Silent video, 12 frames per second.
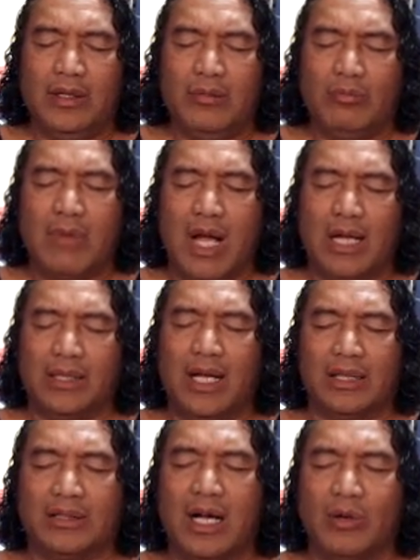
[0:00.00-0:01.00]
Ma
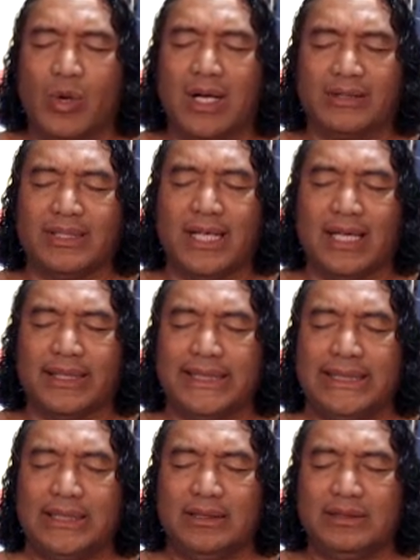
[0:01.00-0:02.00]
ha ka wa ta
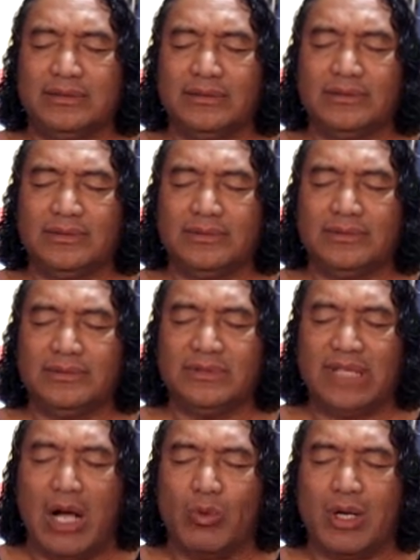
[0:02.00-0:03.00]
hi.
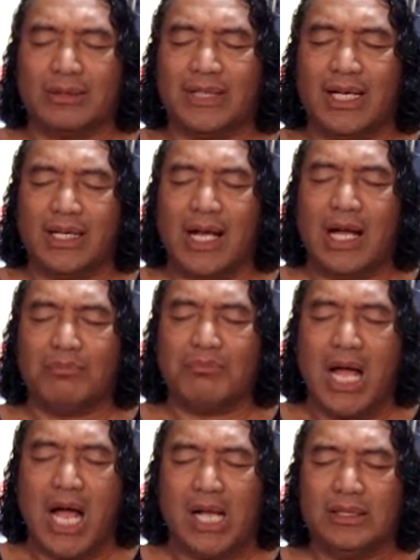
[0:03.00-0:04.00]
Tawa ka ha
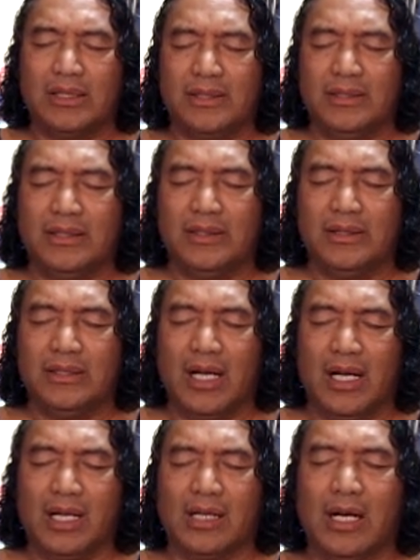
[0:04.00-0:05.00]
ma.
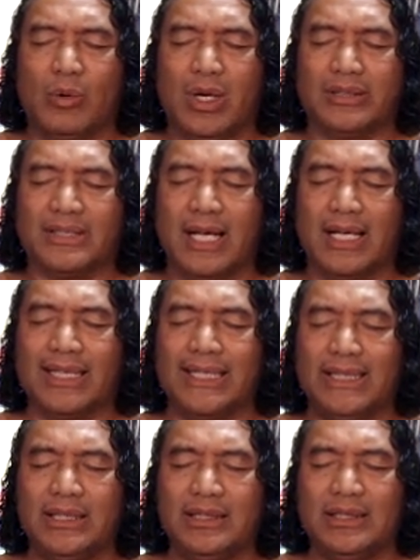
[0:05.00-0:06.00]
Ha ka wa ta
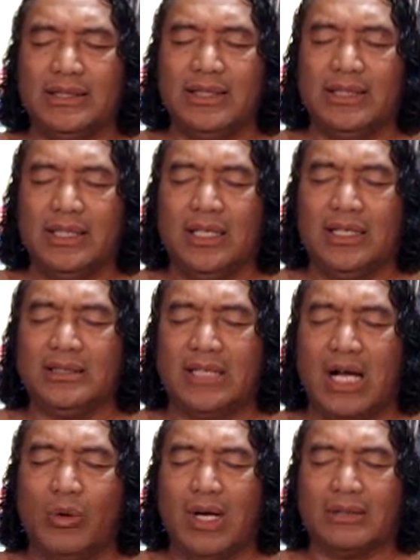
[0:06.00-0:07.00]
hi.
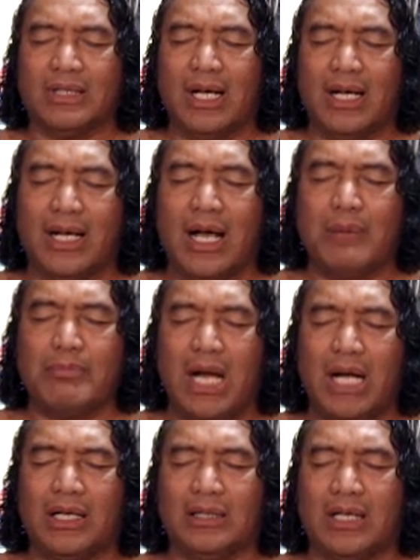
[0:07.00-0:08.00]
Tawa ka ha
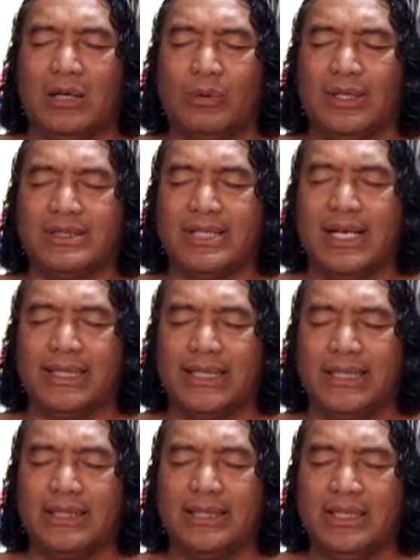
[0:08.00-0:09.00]
ma ha ka wa ta
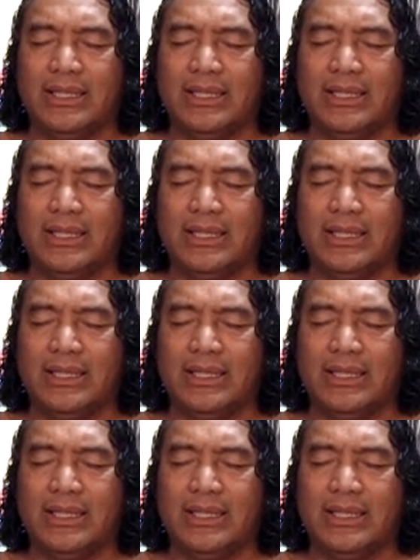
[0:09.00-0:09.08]
hi.